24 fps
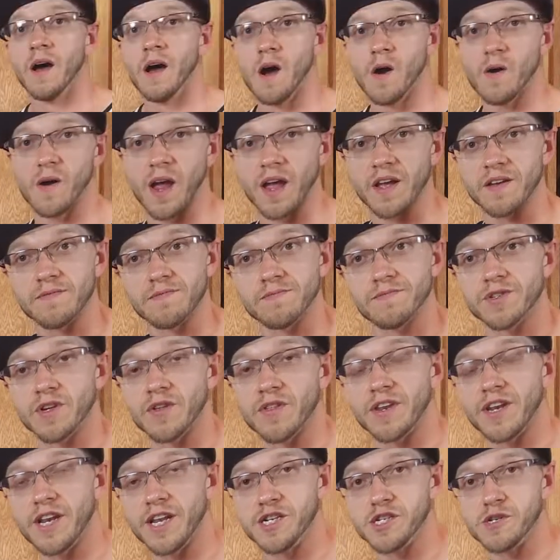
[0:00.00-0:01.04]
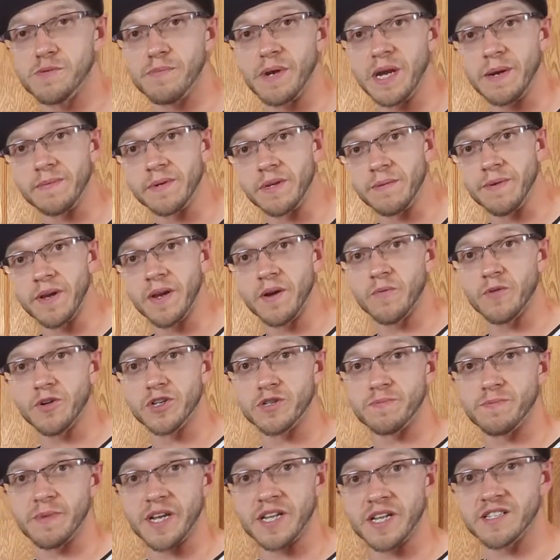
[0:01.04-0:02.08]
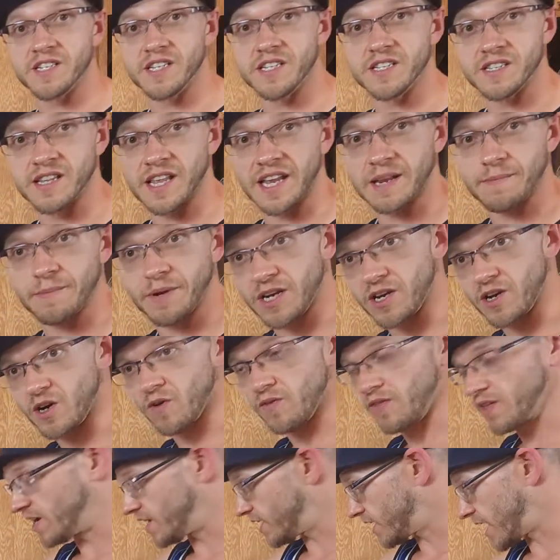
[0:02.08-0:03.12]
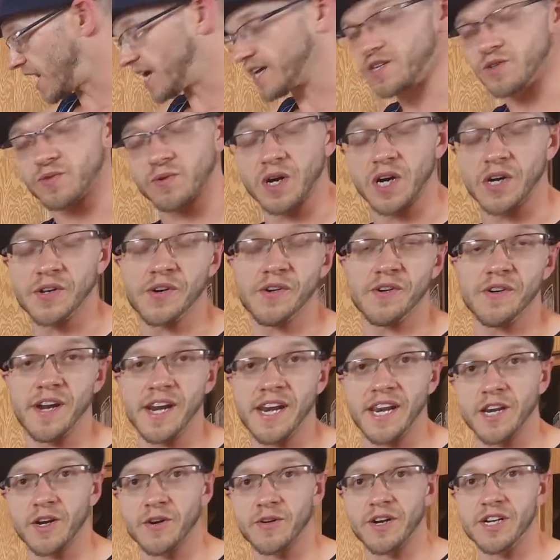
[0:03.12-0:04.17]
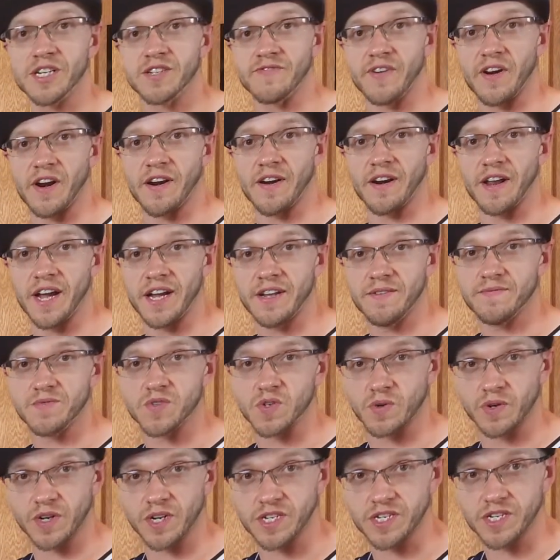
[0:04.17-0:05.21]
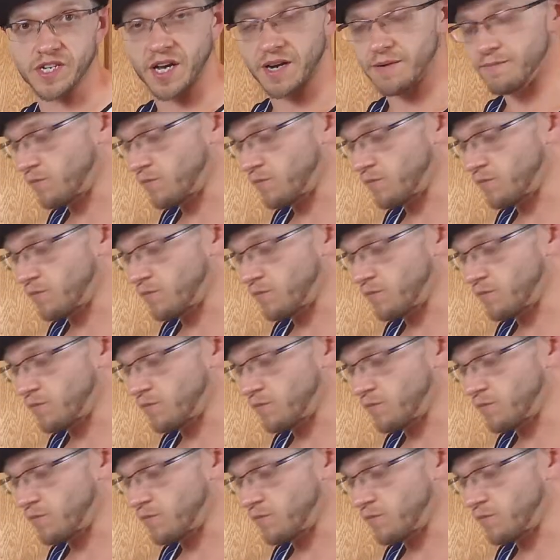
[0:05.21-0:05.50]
Okay, so the Ninja beeped at me, which means it's letting me know that it got to 180 degrees Fahrenheit, so it is done